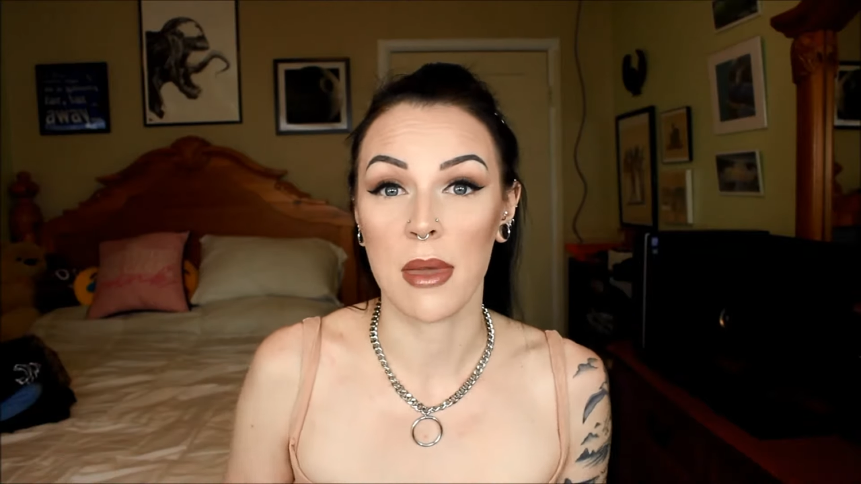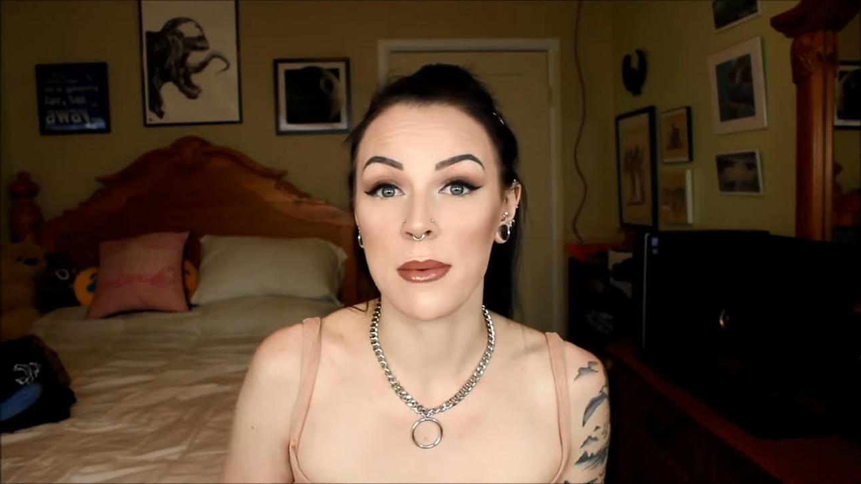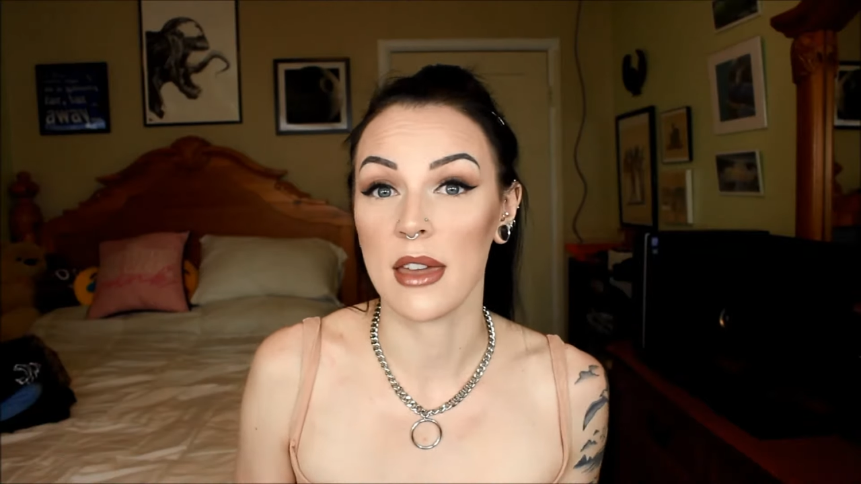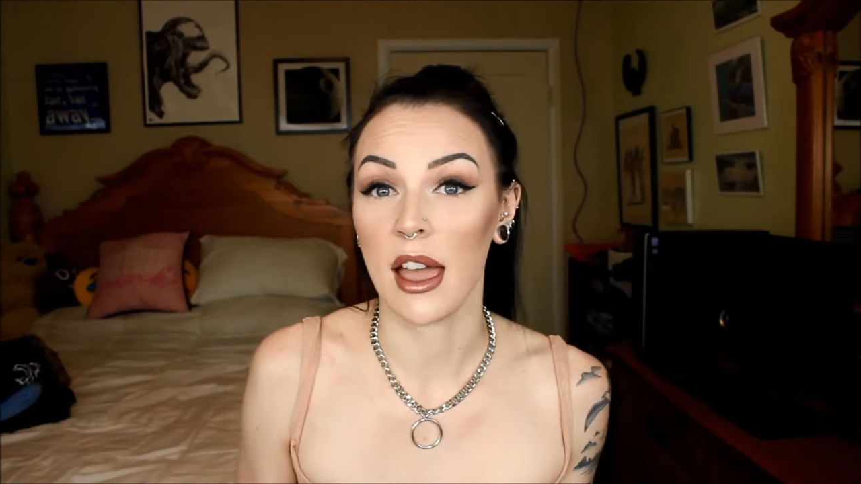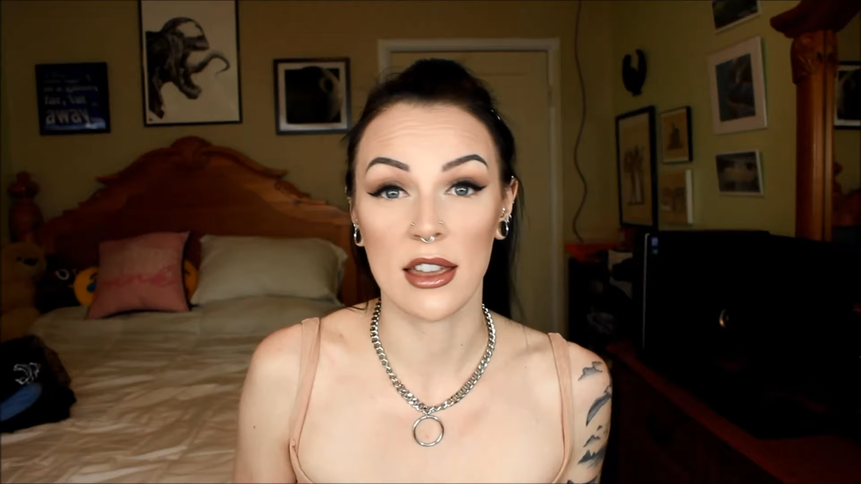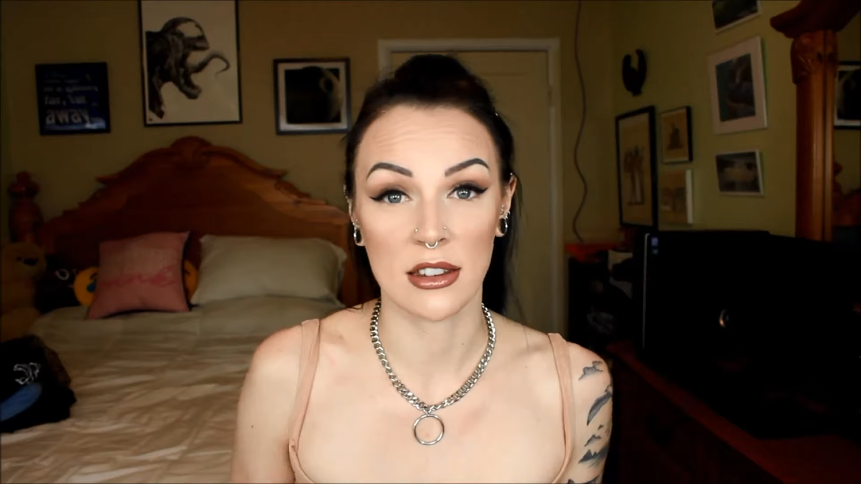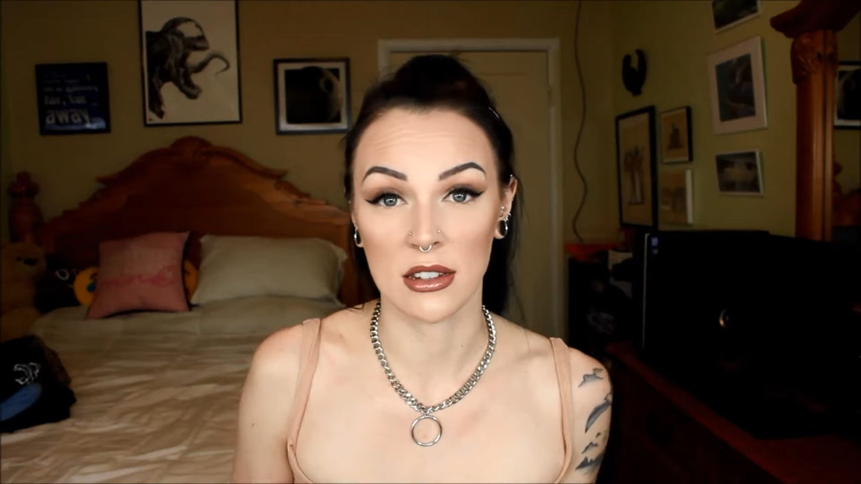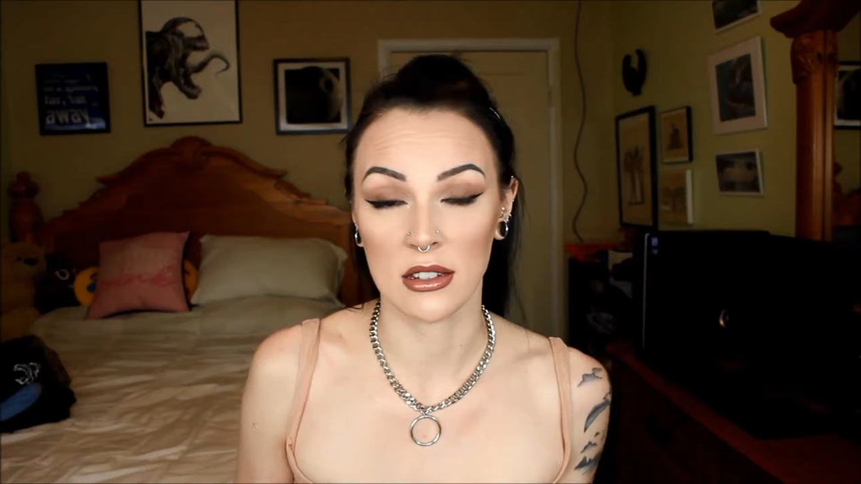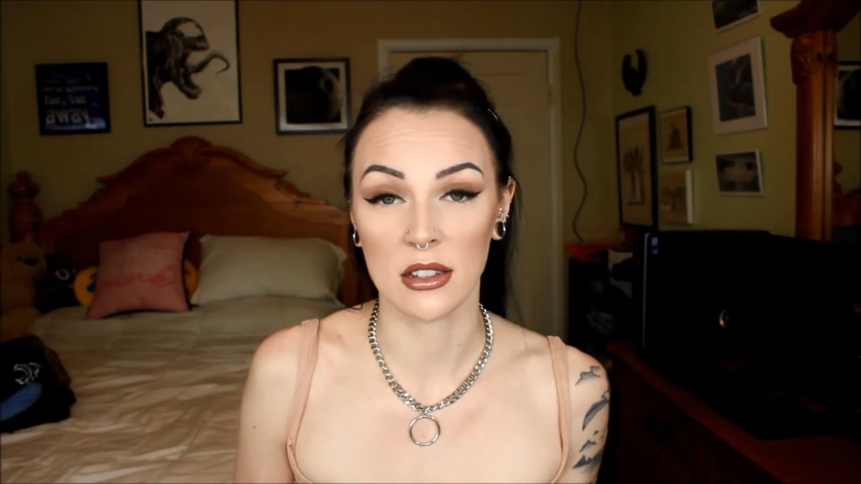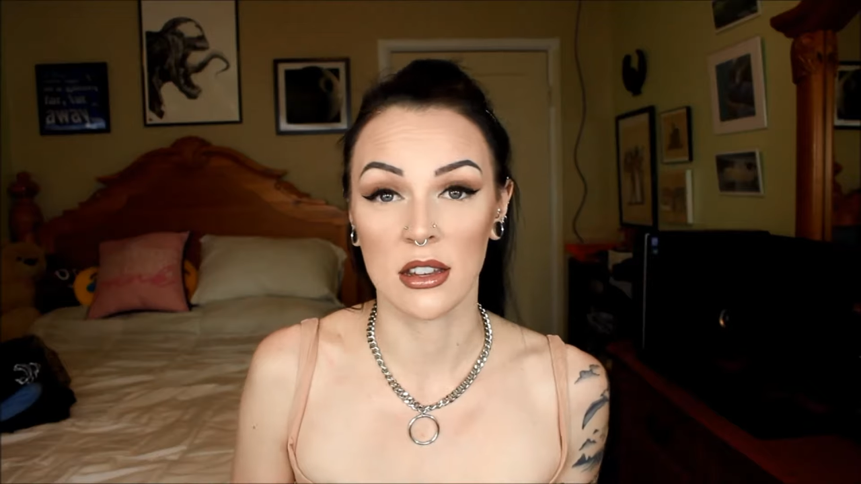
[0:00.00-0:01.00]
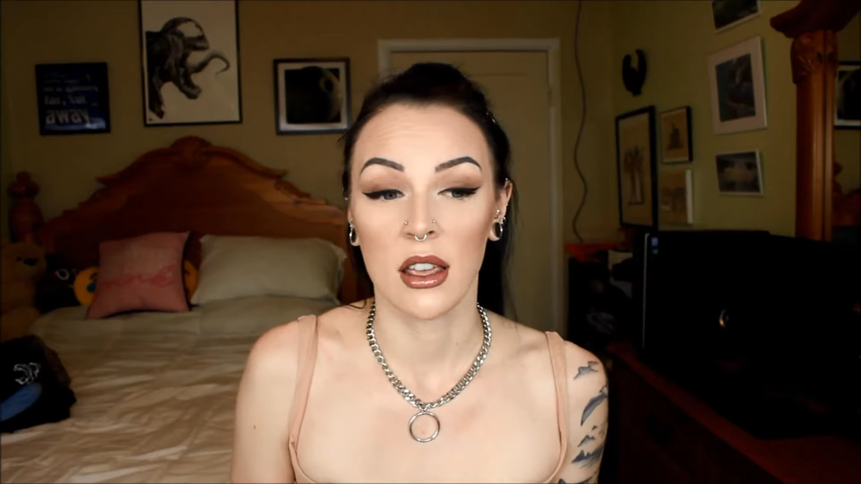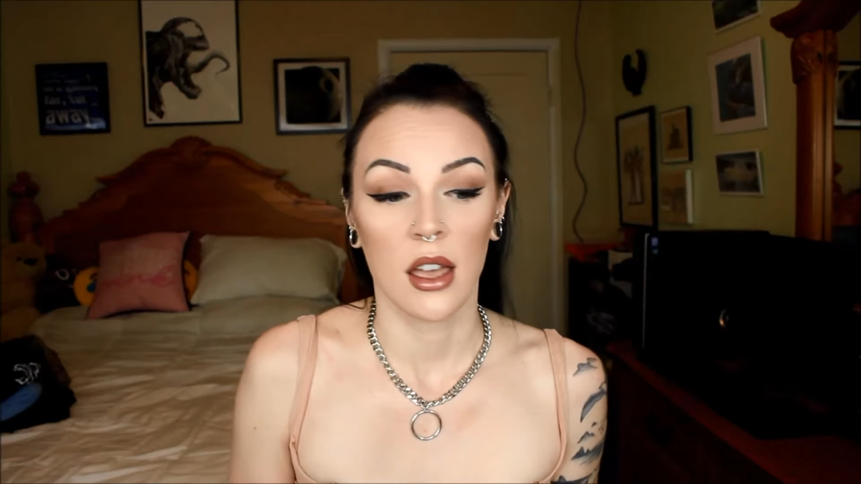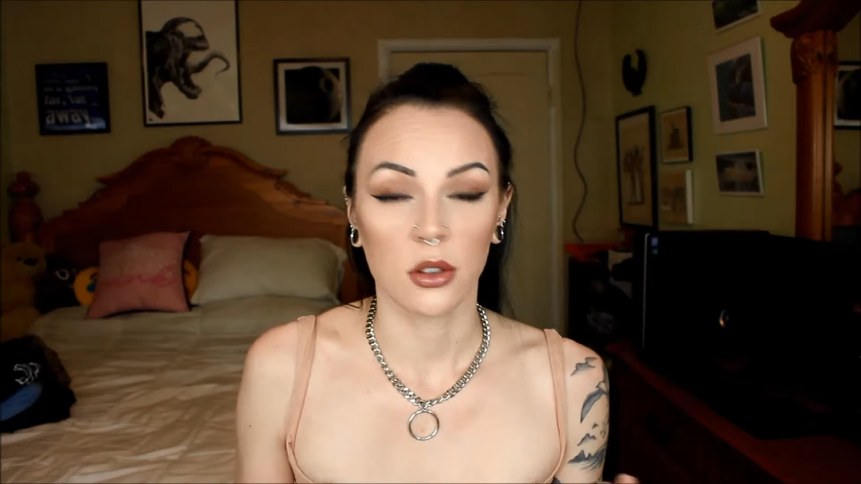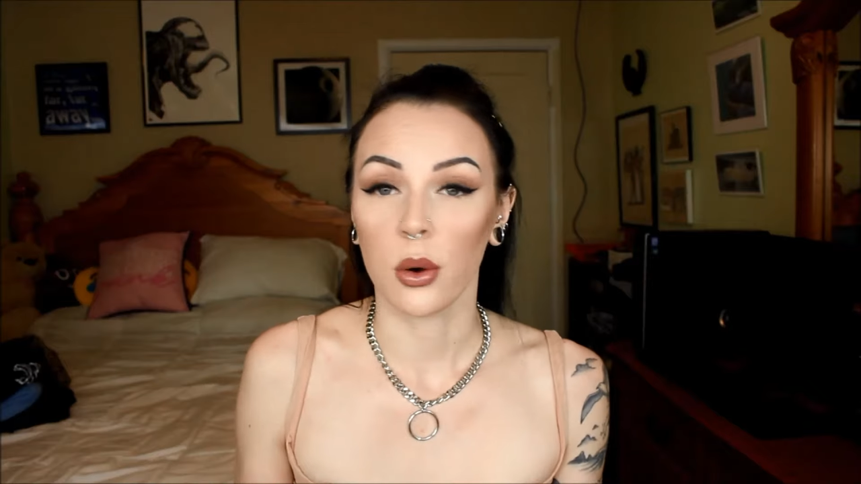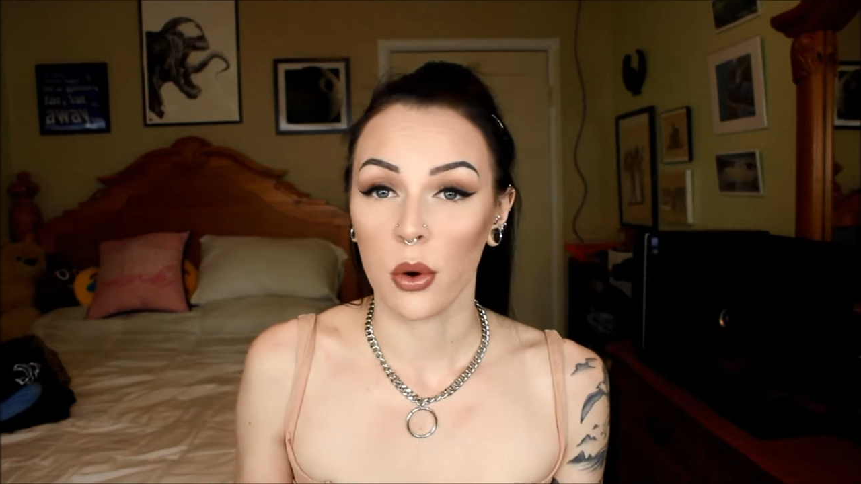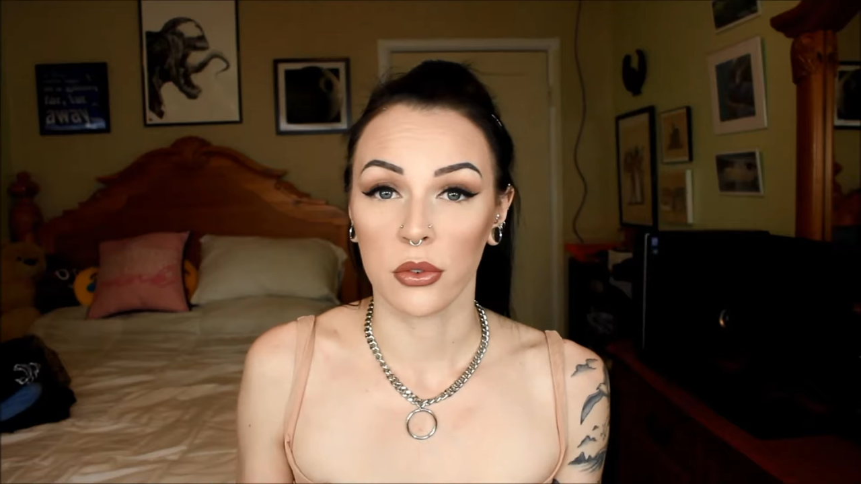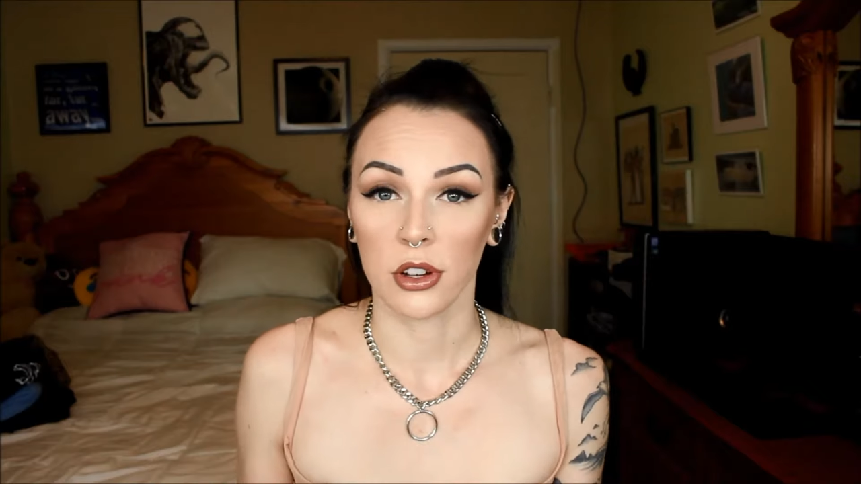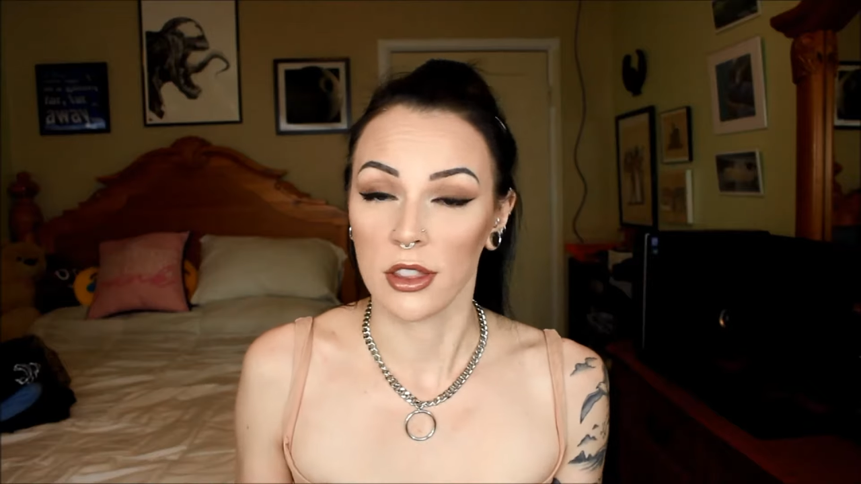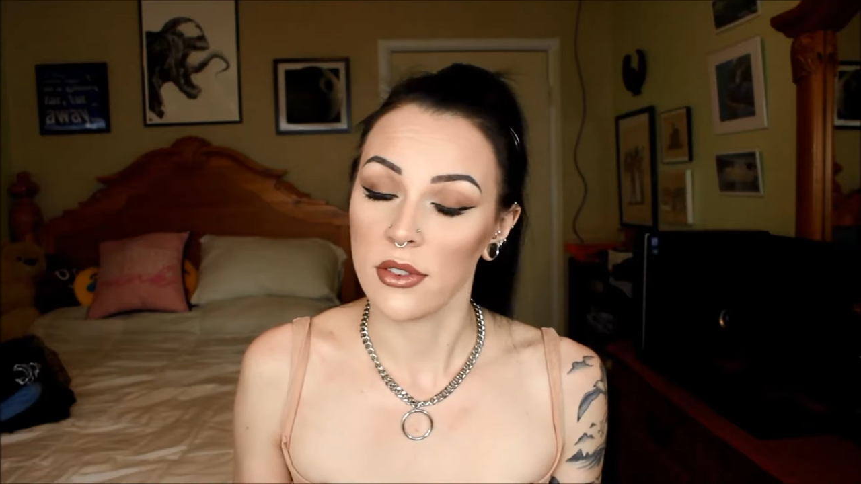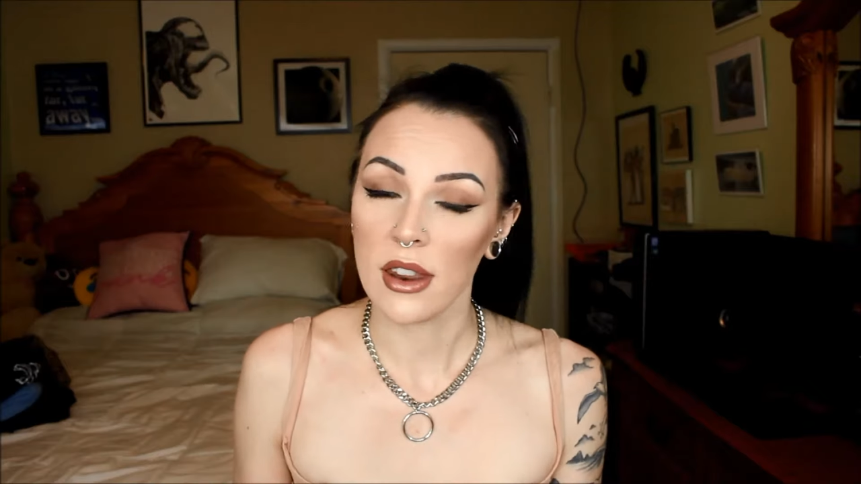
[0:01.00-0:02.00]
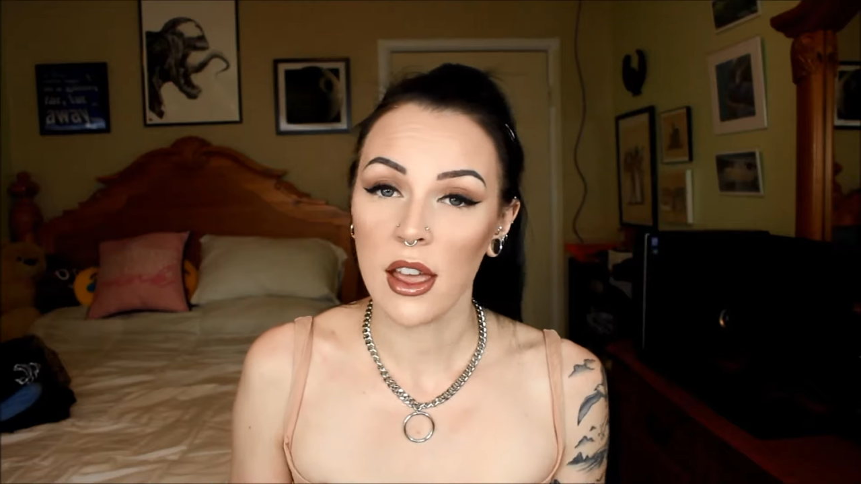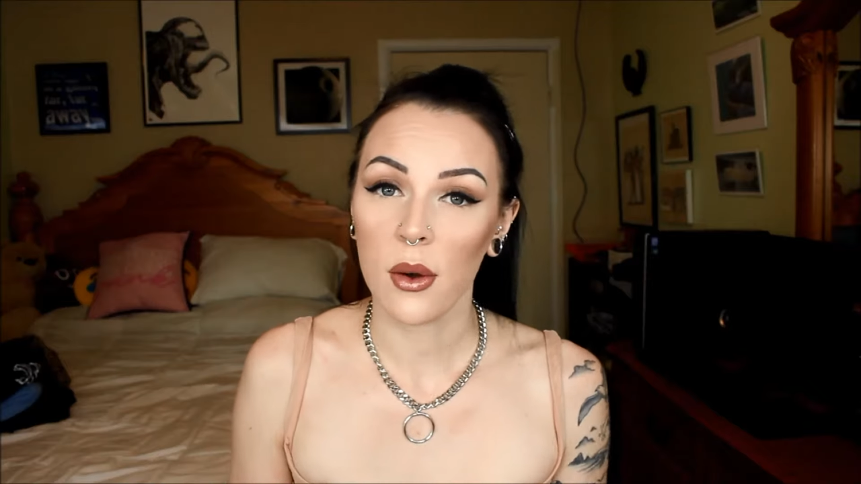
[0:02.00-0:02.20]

maybe I didn't go over in the video.